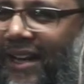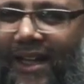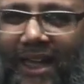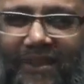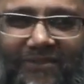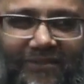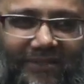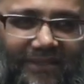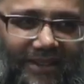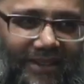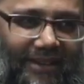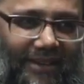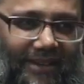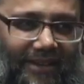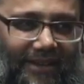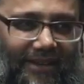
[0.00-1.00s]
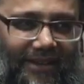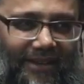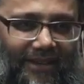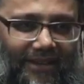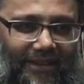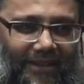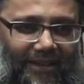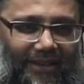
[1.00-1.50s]
life.
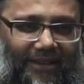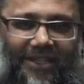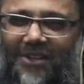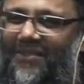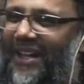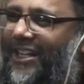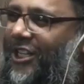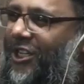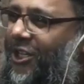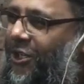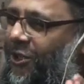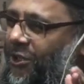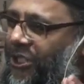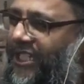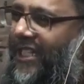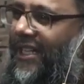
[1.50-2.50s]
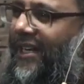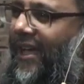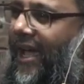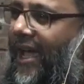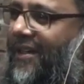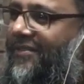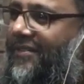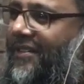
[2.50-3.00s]
You've had a cushy
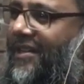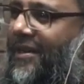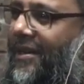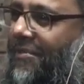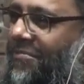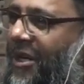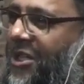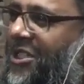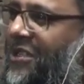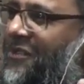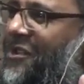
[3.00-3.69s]
life. Most